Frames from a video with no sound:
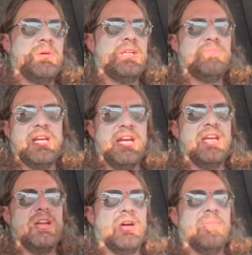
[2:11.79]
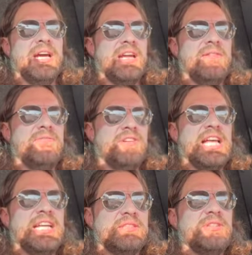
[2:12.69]
but my
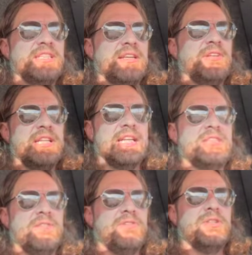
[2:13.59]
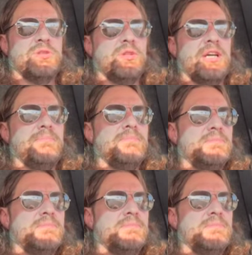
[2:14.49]
philosophy is everything full tune-up,